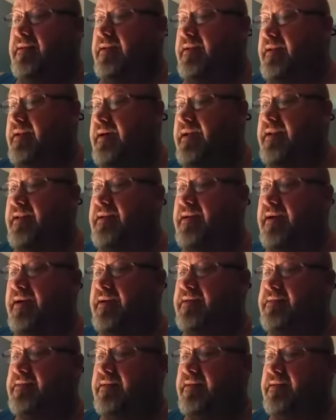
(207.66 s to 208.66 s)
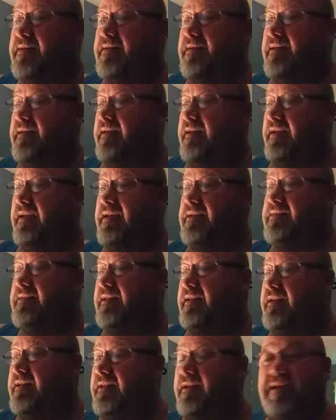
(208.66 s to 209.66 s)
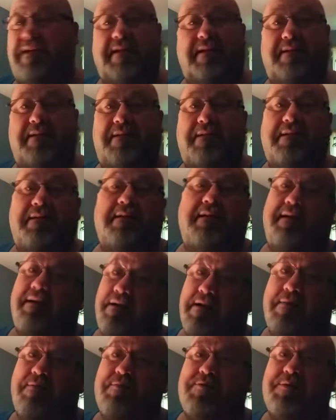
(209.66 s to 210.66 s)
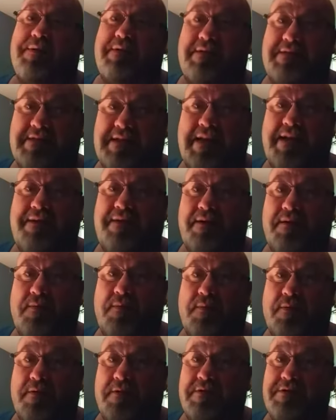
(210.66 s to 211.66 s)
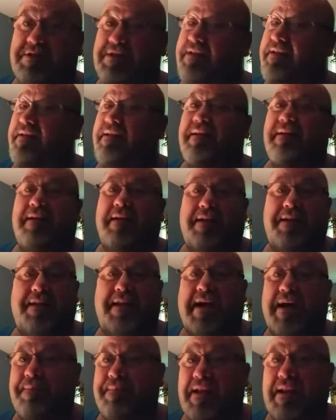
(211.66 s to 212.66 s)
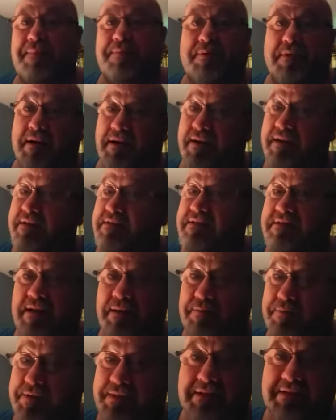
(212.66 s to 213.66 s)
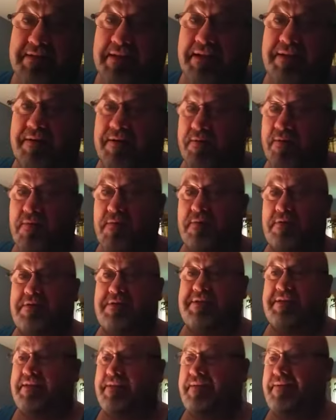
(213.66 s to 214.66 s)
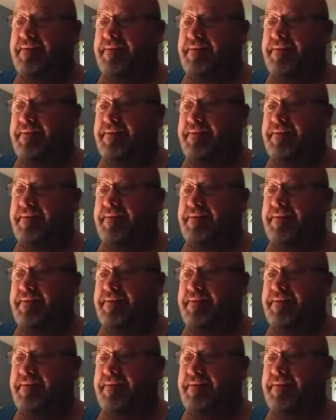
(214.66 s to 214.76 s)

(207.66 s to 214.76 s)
non-toxic, easy to clean, and comes with a 10-year warranty. And not many products come with a 10-year warranty.